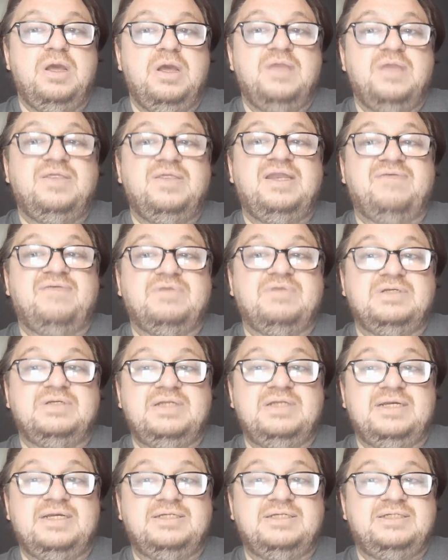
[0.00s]
The Devil's
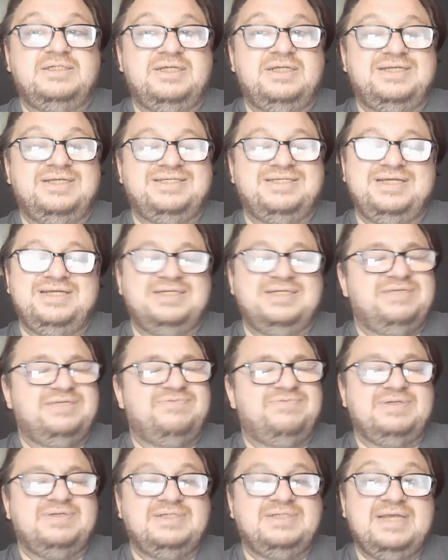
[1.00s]
List. It's a
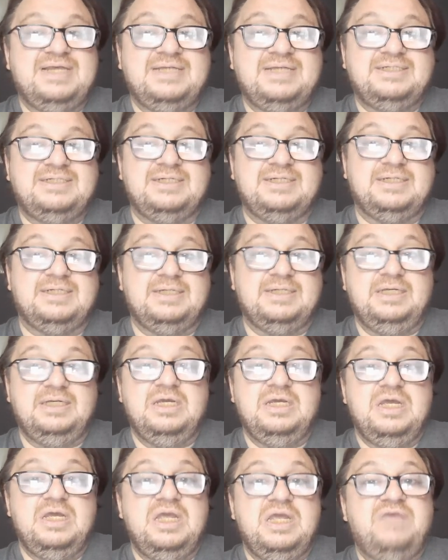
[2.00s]
fantastically
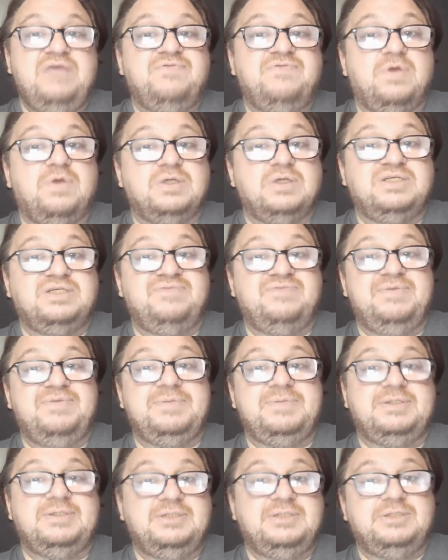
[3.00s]
evocative
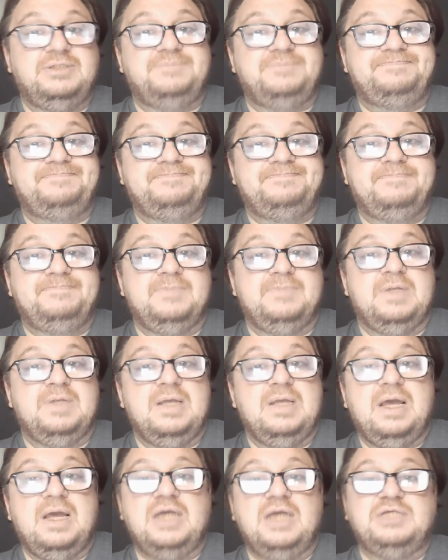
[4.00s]
image.
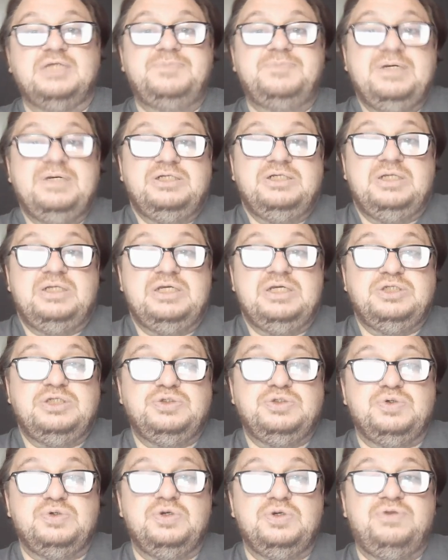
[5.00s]
I especially
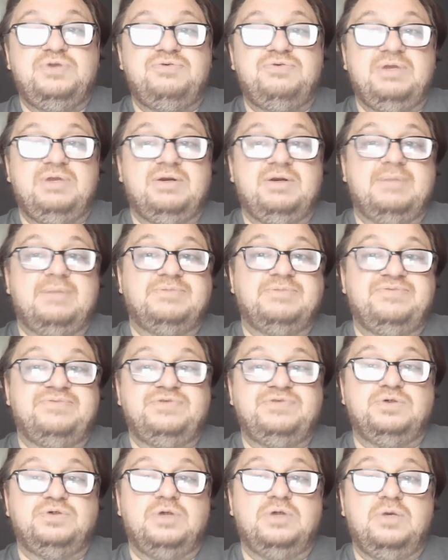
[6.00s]
enjoyed 3 grams of
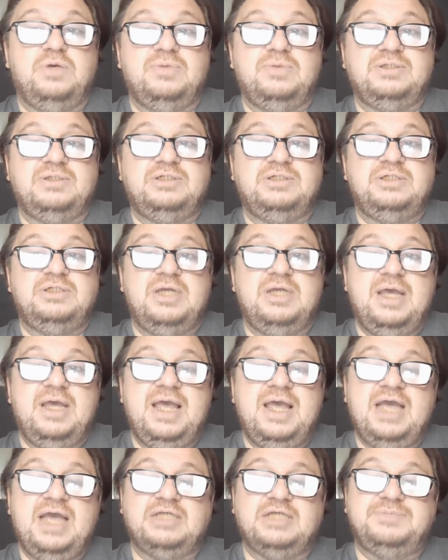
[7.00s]
sugar, which
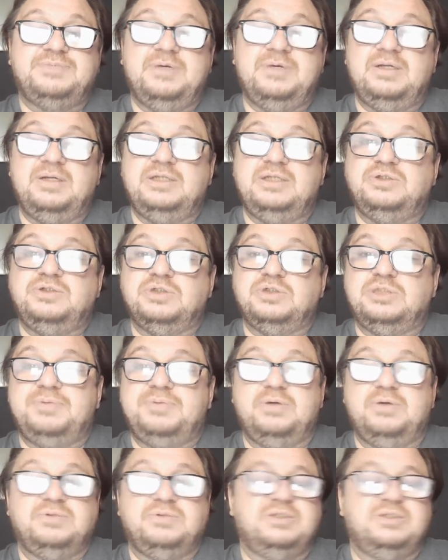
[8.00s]
expertly
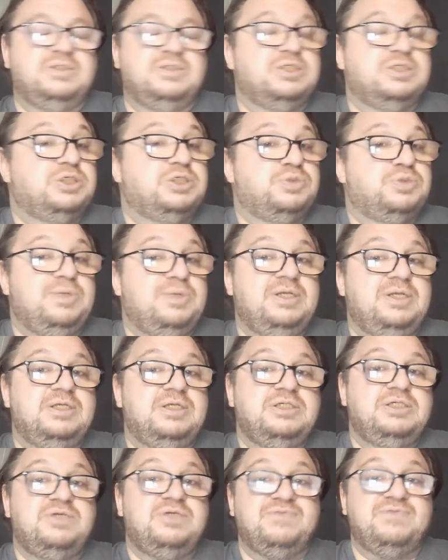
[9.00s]
juxtaposes the
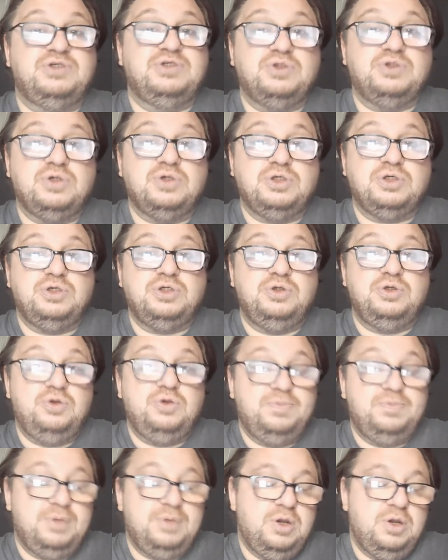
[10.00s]
sweetness of a sugar cube